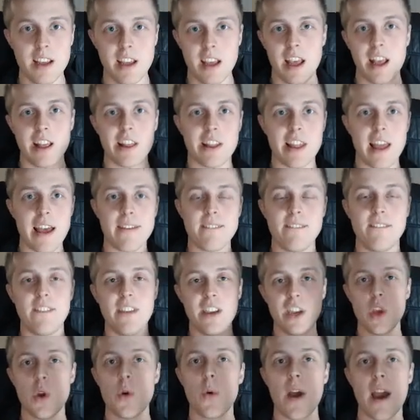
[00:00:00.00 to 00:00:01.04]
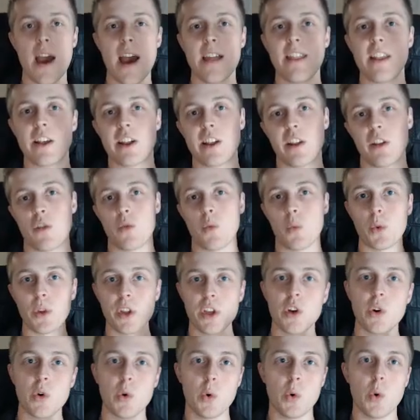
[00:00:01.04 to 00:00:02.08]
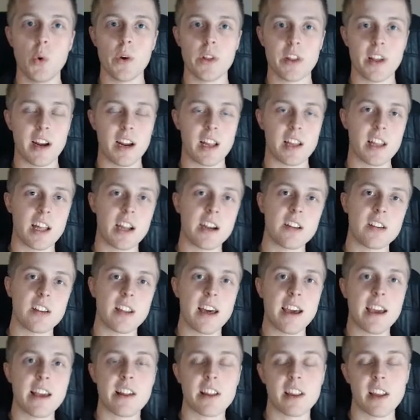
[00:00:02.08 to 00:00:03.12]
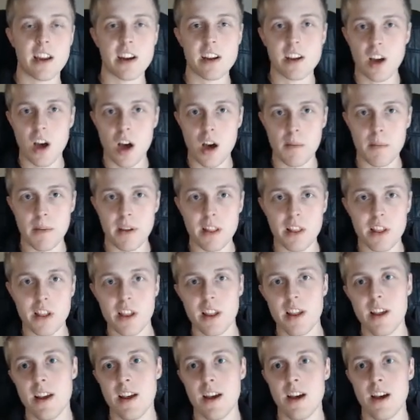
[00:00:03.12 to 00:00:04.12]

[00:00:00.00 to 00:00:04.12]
It's that video ad that seems really cool. It's got a lot of likes, a lot of comments.